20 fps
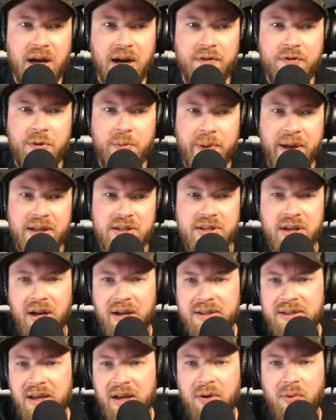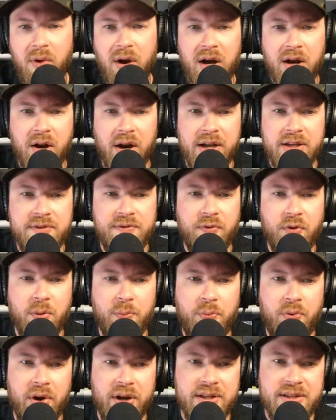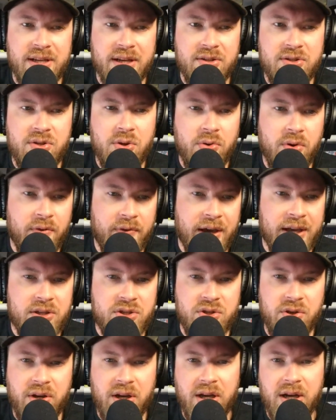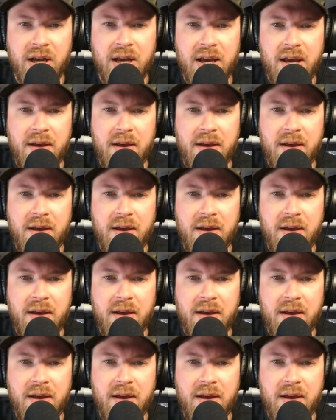Off the bench, Alexander Walker has 4 points on 2 of 8 shooting,